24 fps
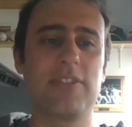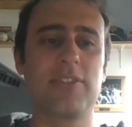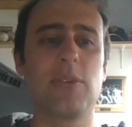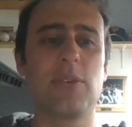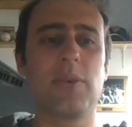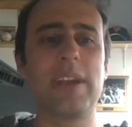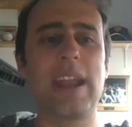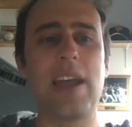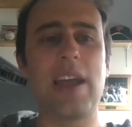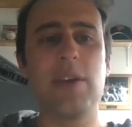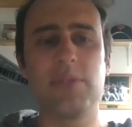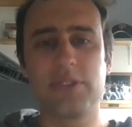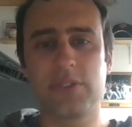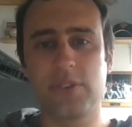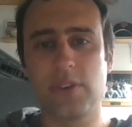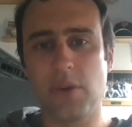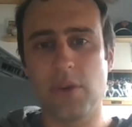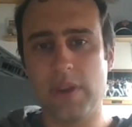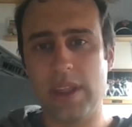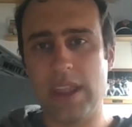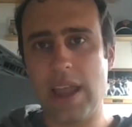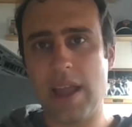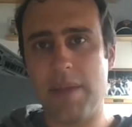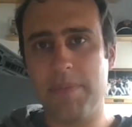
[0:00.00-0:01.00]
So when I was
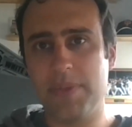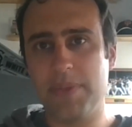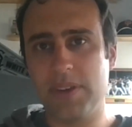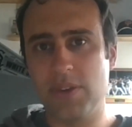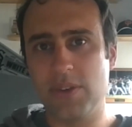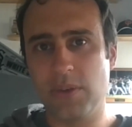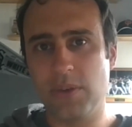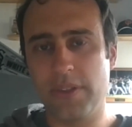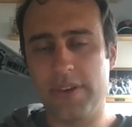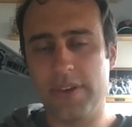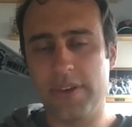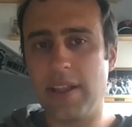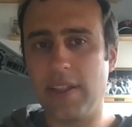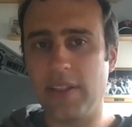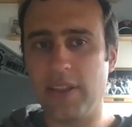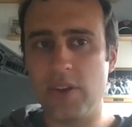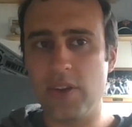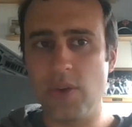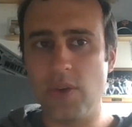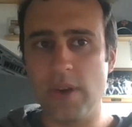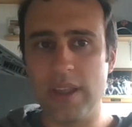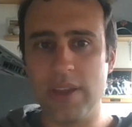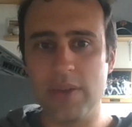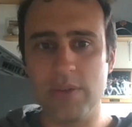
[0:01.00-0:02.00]
growing up in Northern Illinois,